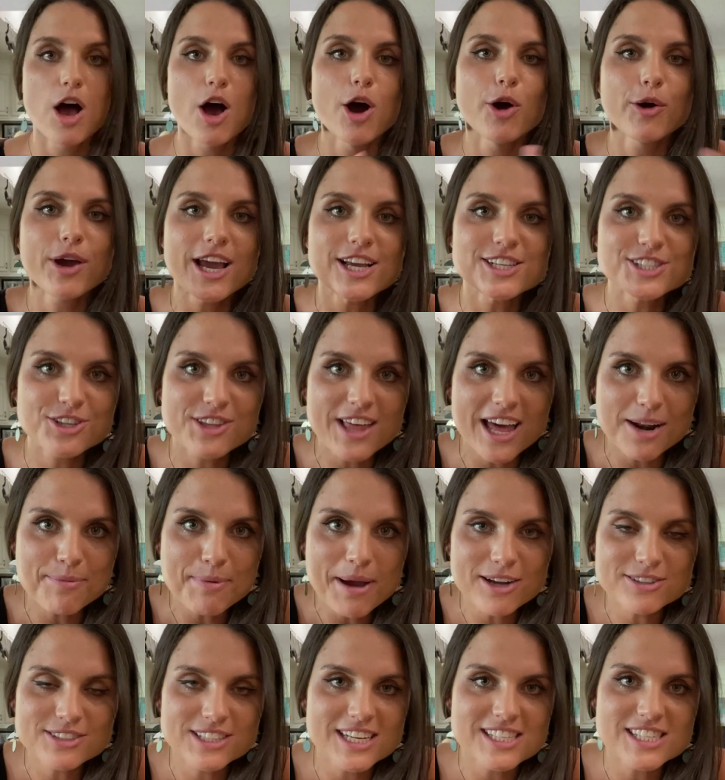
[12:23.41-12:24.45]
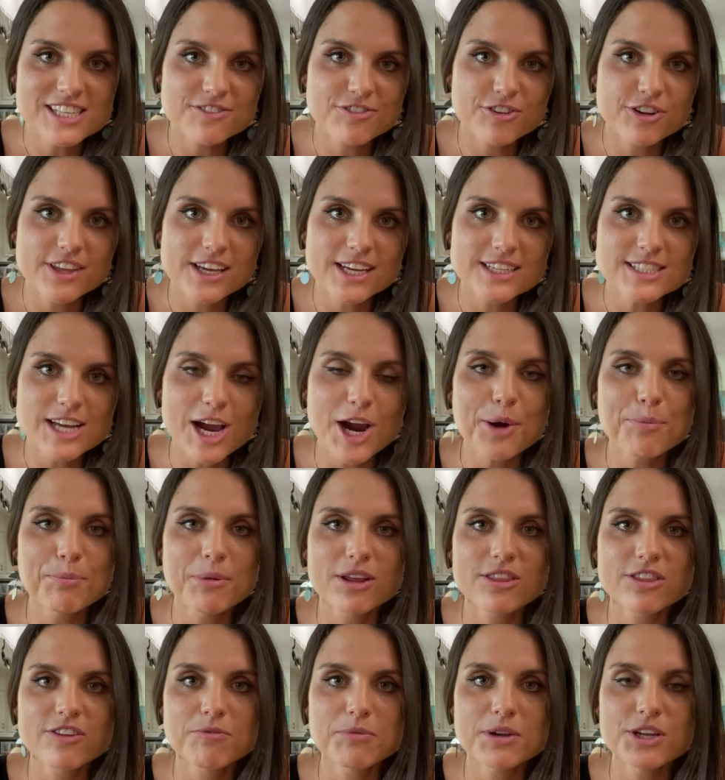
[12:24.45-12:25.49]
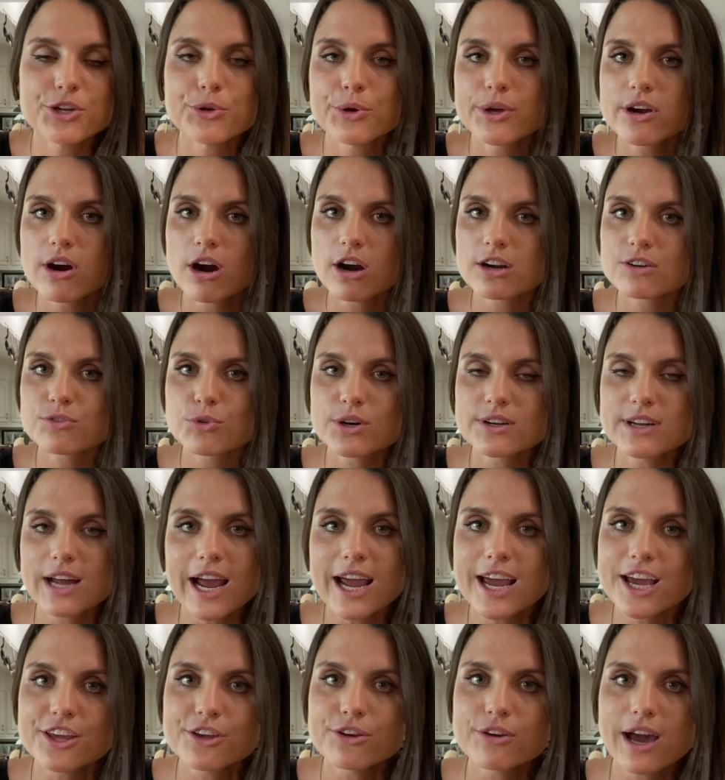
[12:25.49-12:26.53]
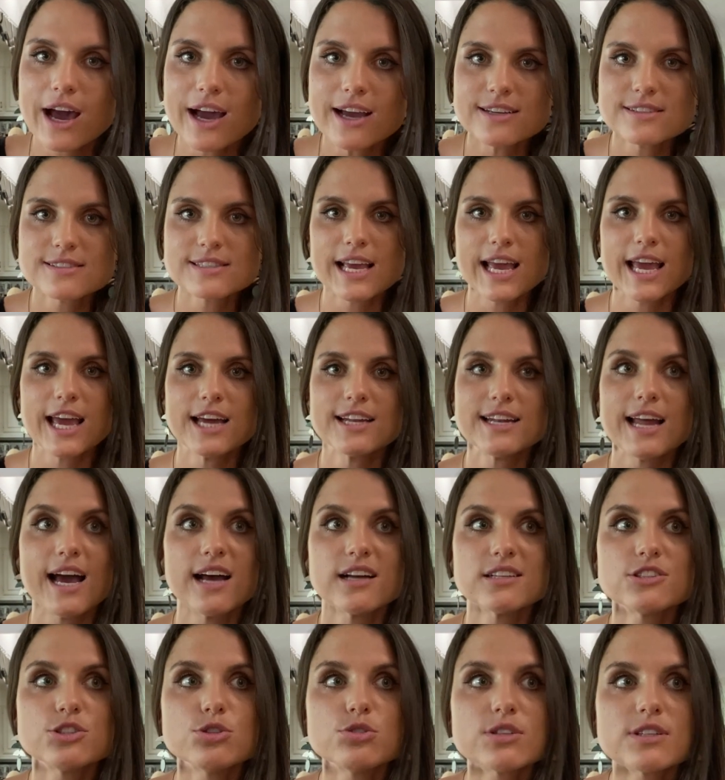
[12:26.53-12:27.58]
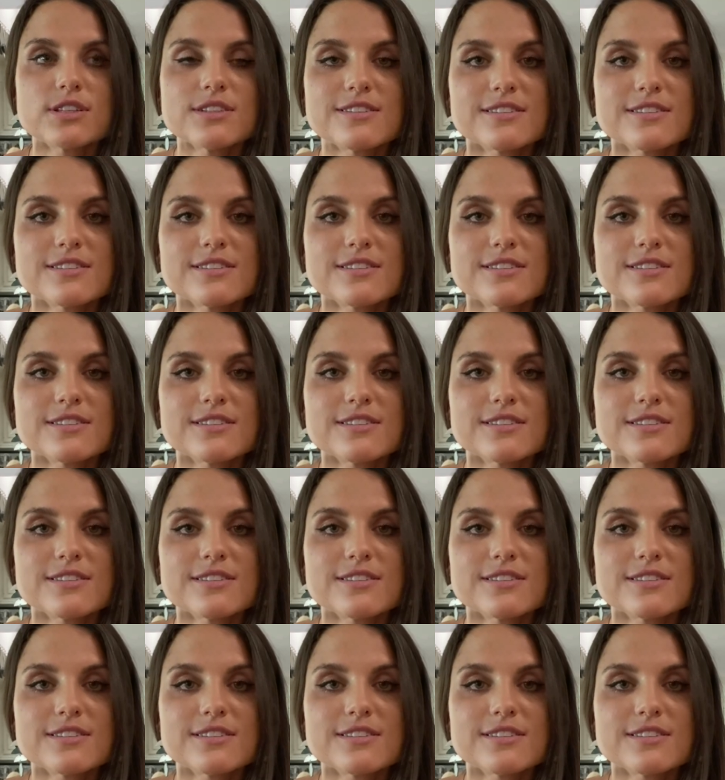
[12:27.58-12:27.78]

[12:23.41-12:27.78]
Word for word: Okay, so that about does it for the entire month of me doing carnivore diet, you guys. And as you can